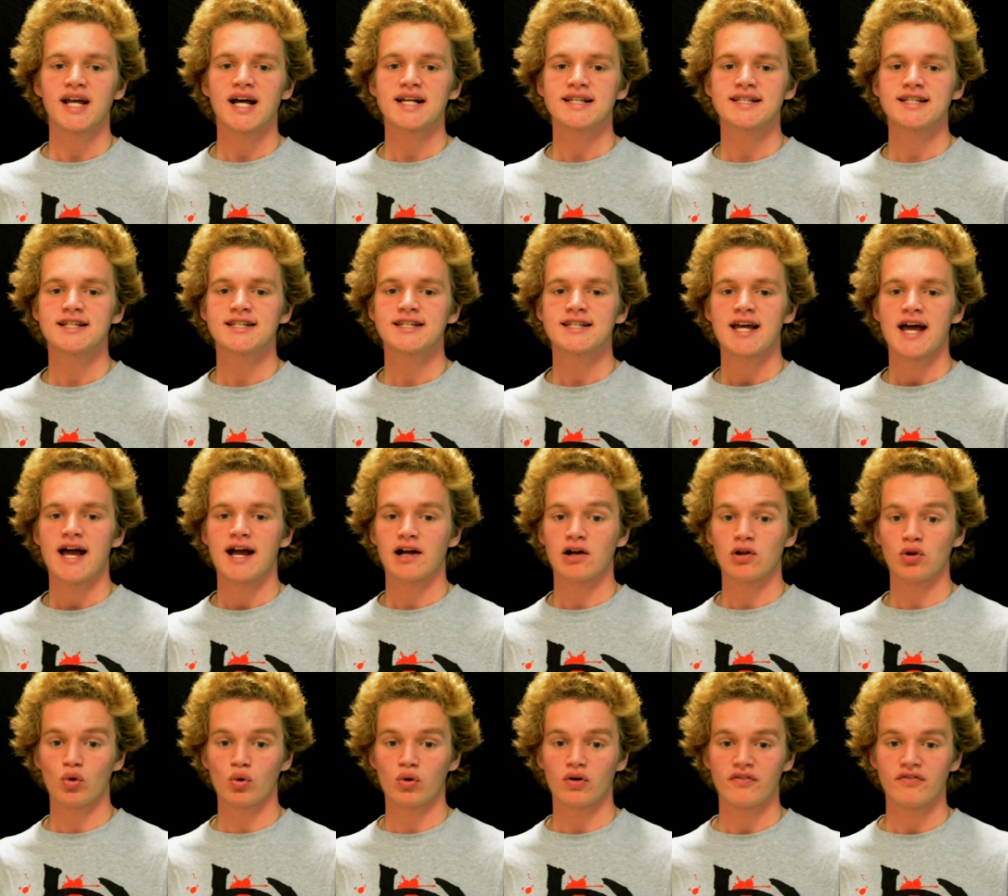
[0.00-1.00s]
acids, and
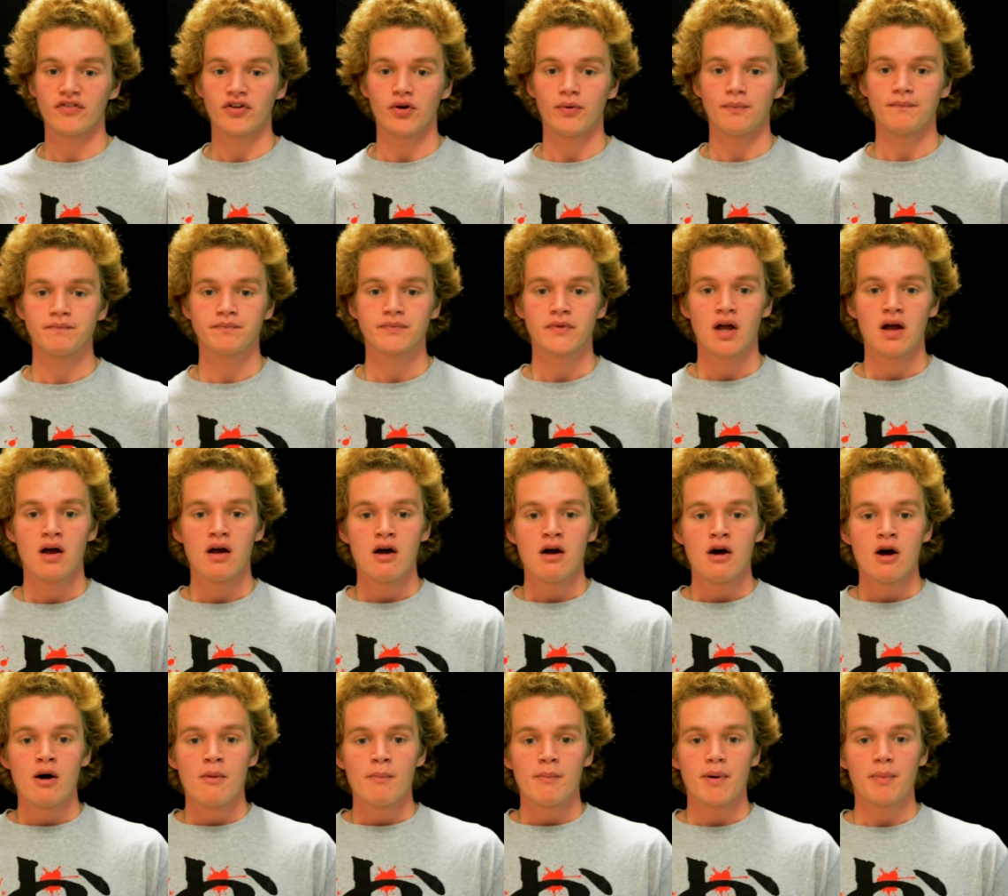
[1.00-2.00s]
chlorophyll.
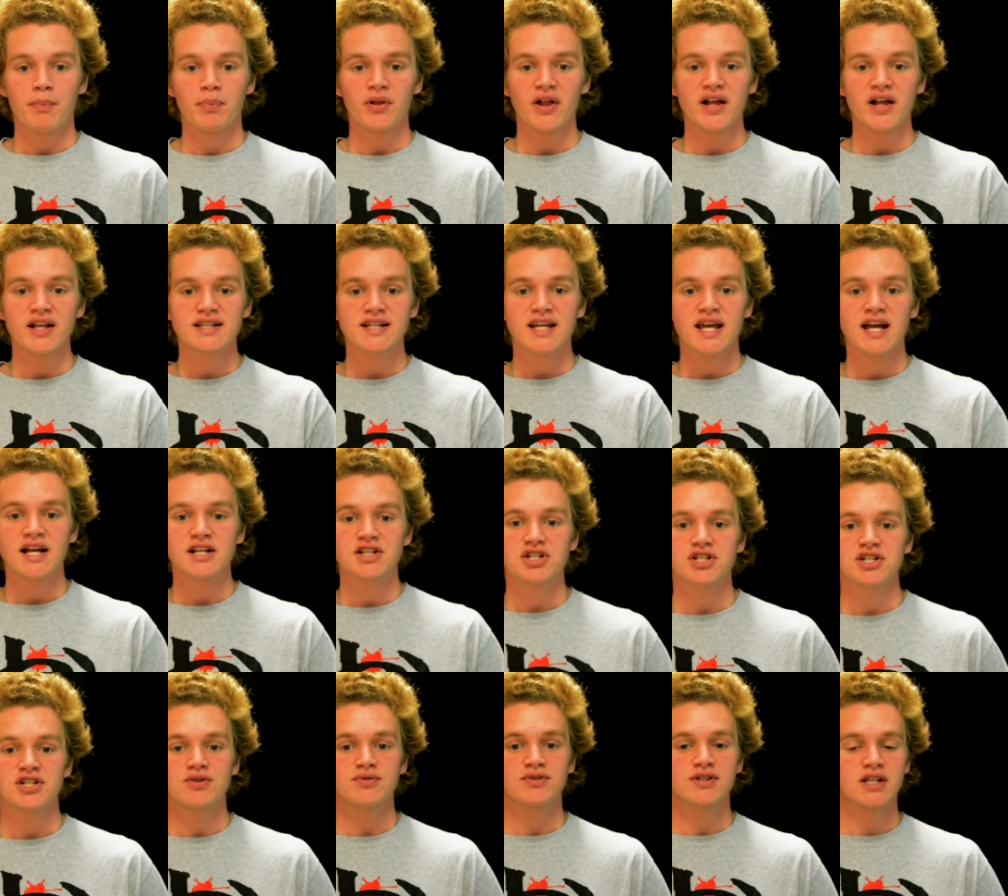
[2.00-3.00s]
But plants can't
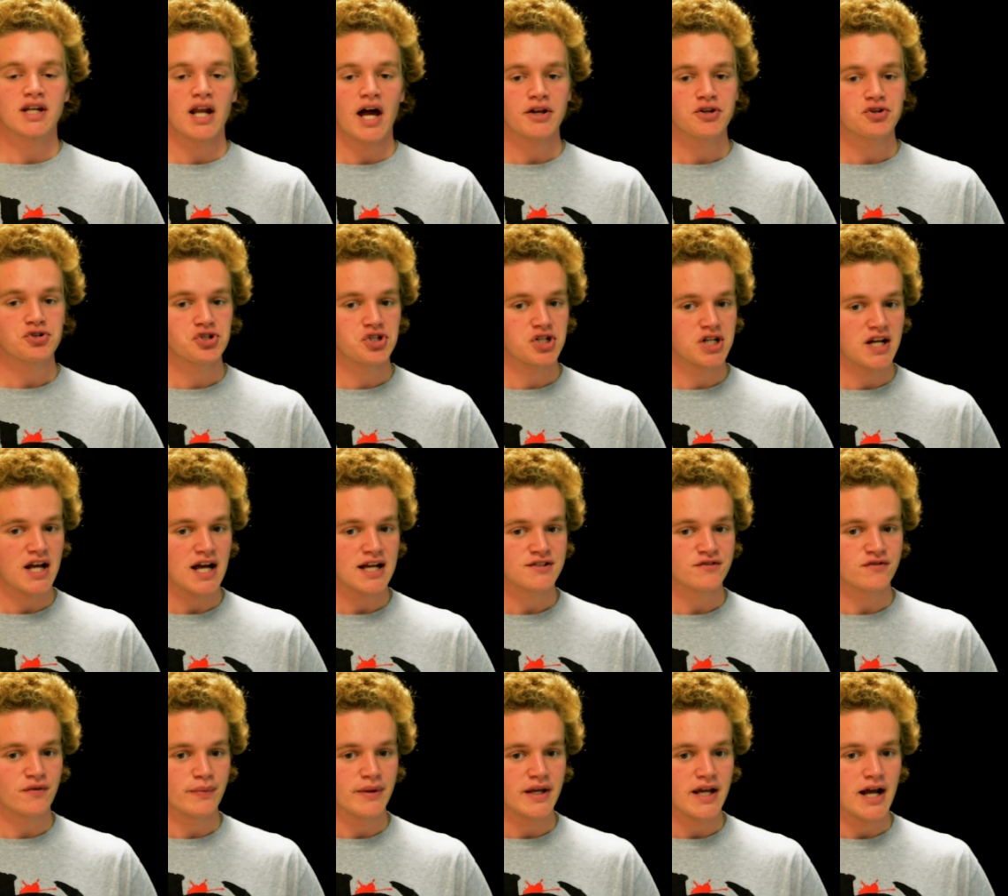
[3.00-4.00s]
just use the nitrogen gas from the